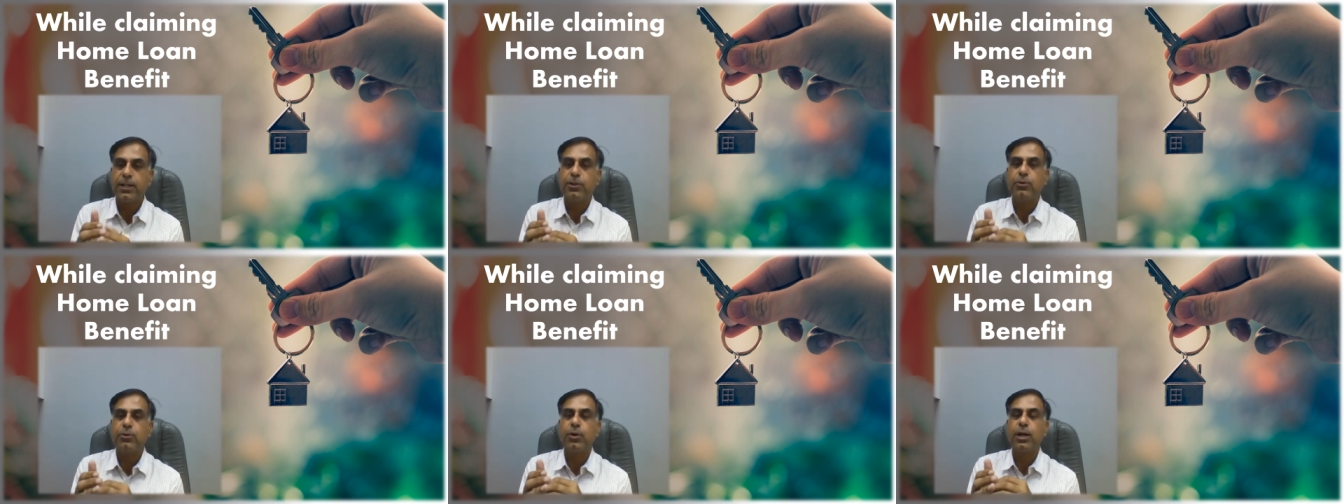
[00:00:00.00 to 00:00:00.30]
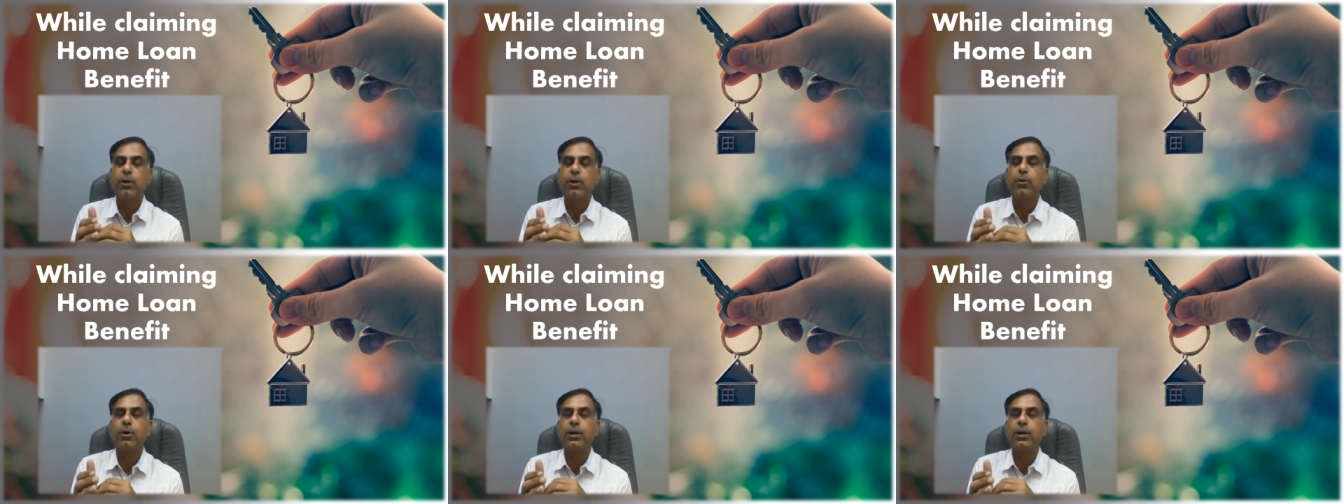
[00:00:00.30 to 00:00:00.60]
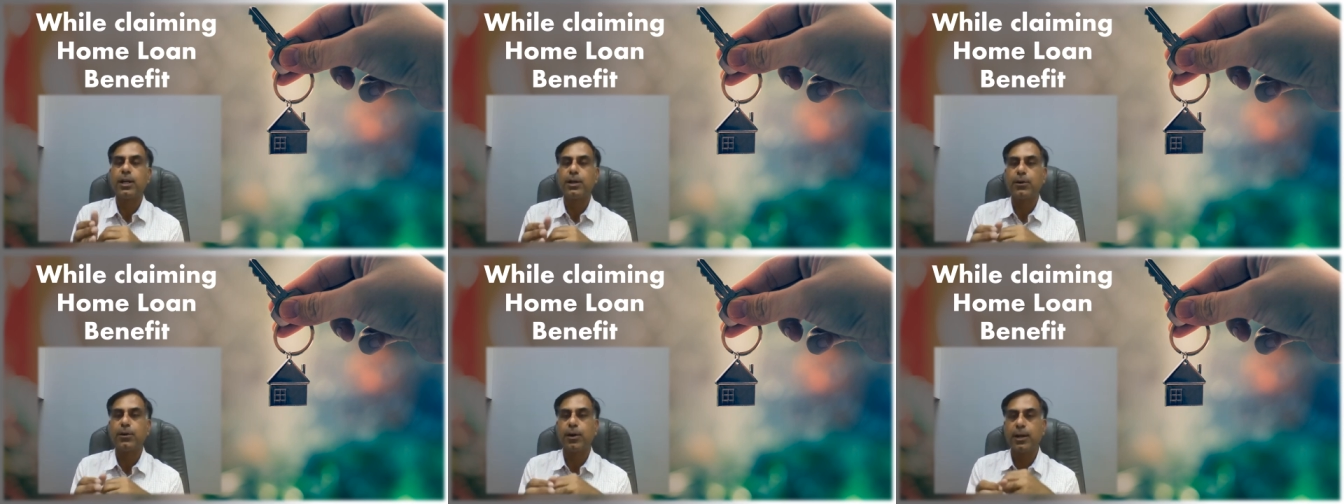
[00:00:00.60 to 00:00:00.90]
you are not
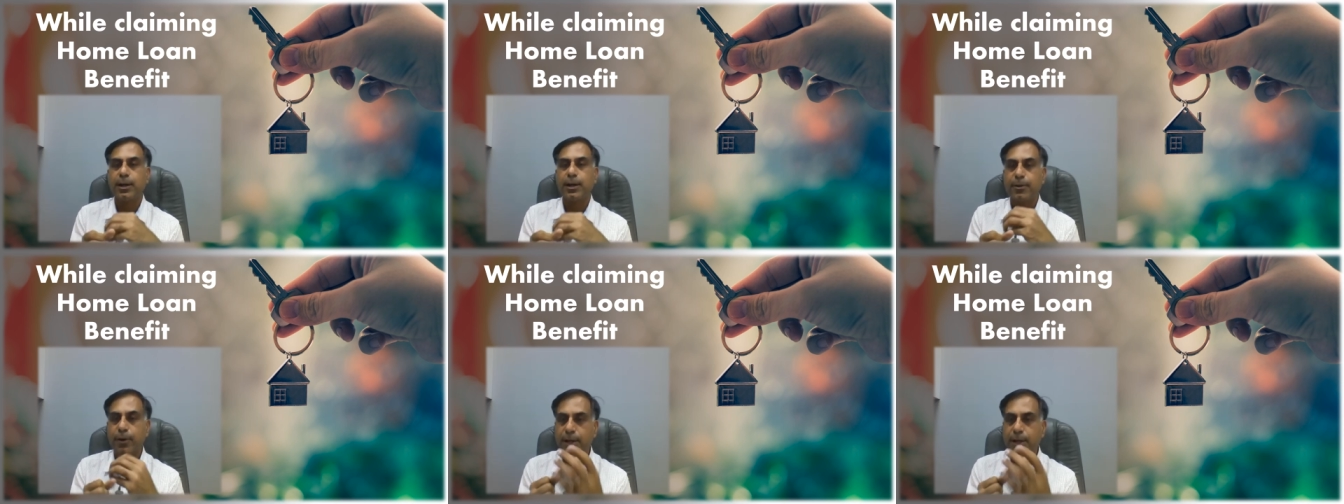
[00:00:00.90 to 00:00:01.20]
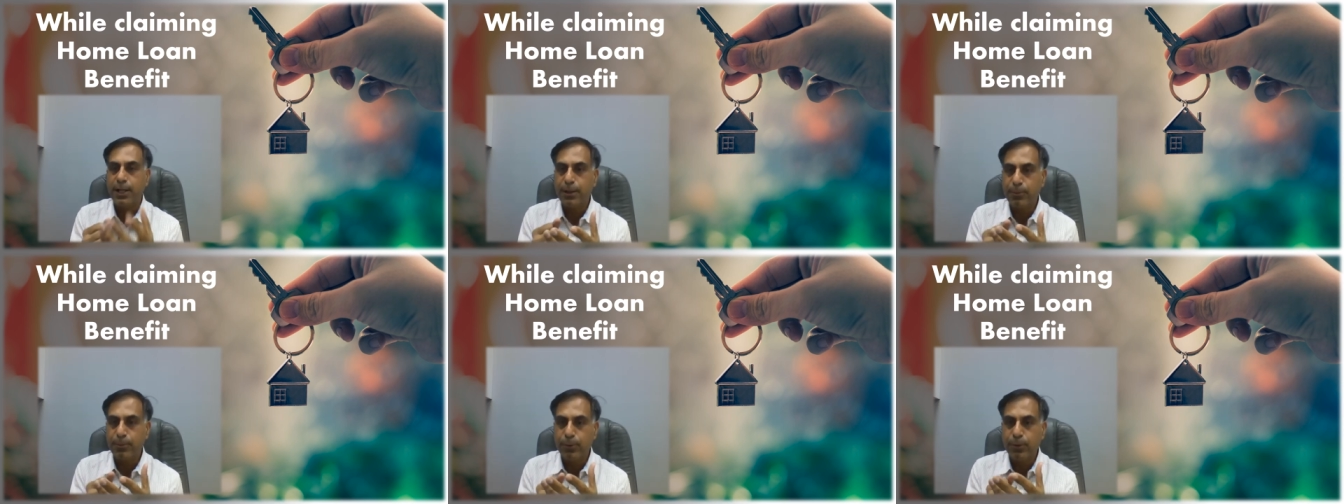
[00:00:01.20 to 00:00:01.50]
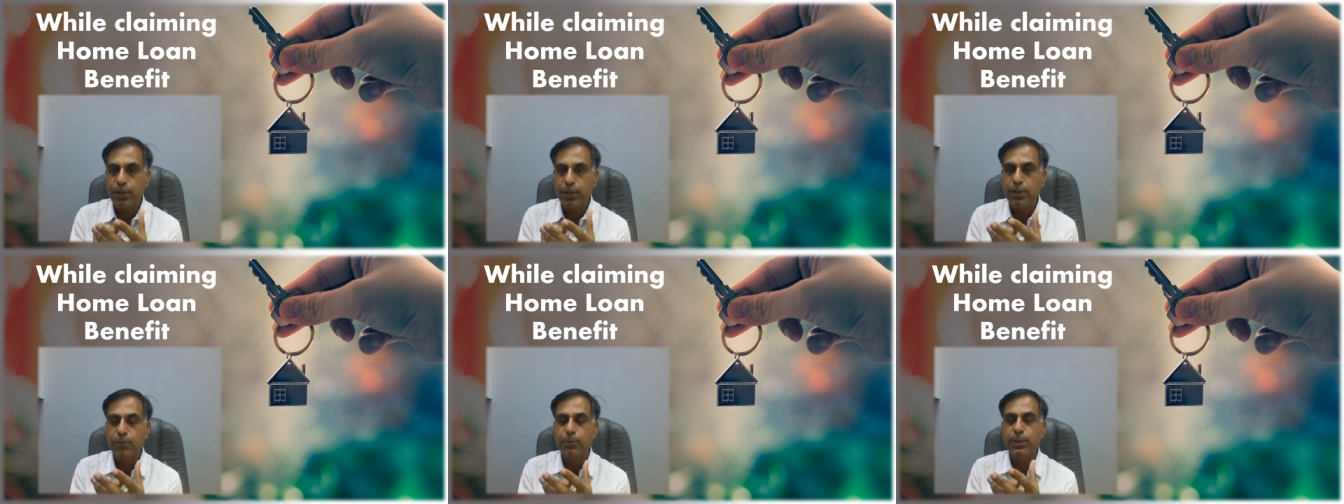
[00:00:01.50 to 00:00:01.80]
at all a
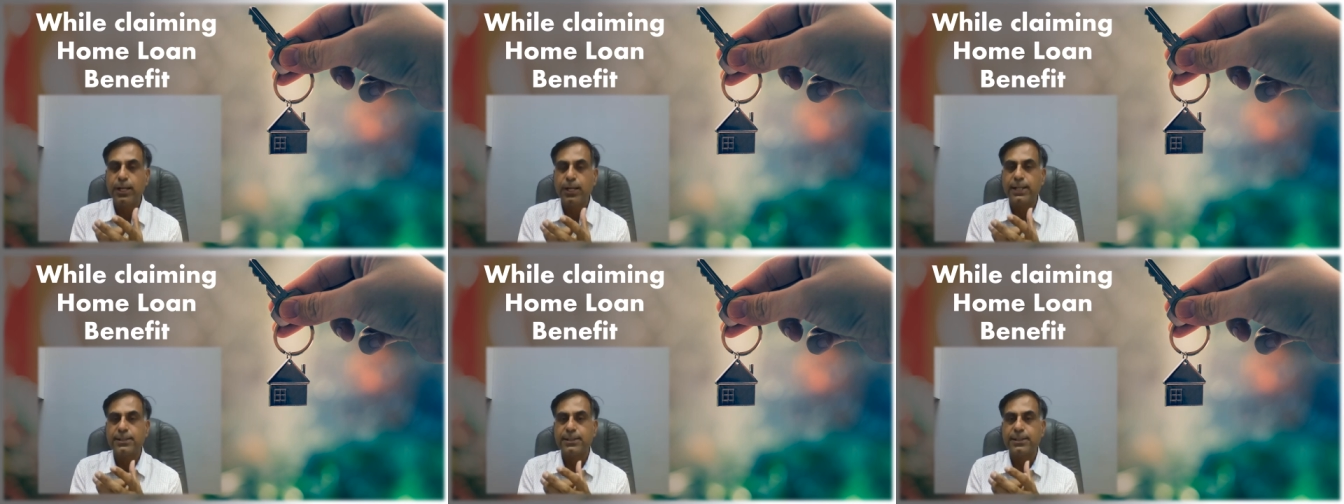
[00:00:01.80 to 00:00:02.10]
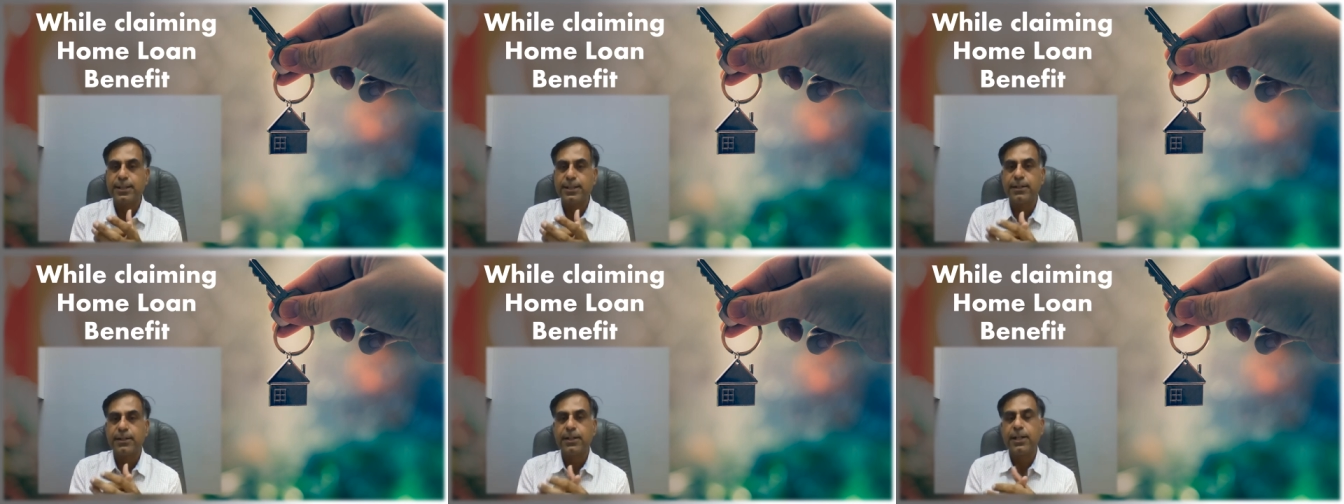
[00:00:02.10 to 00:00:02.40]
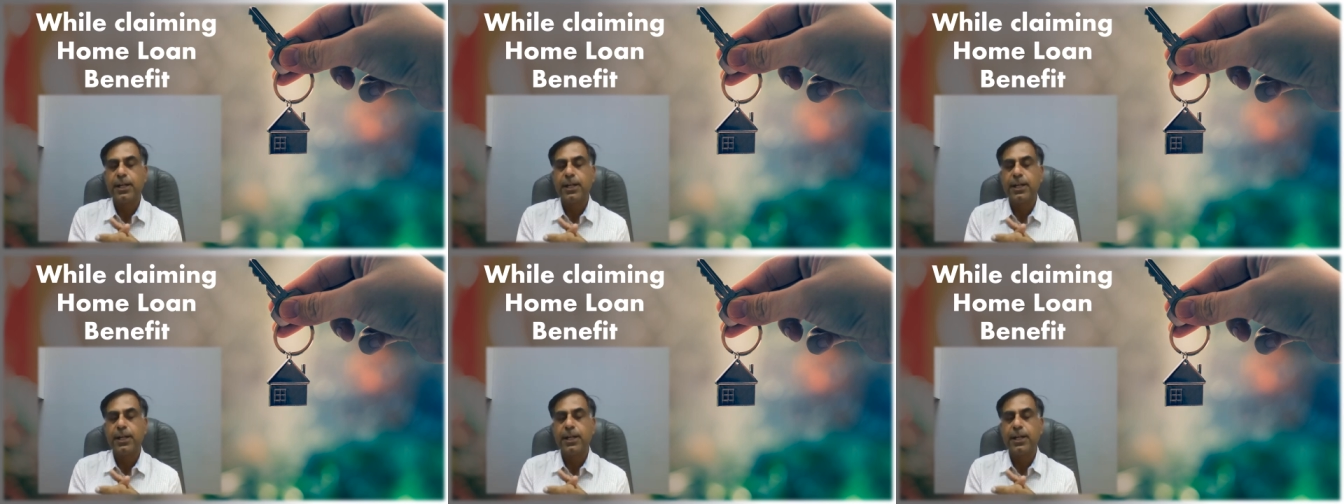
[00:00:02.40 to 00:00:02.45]
contributor to the asset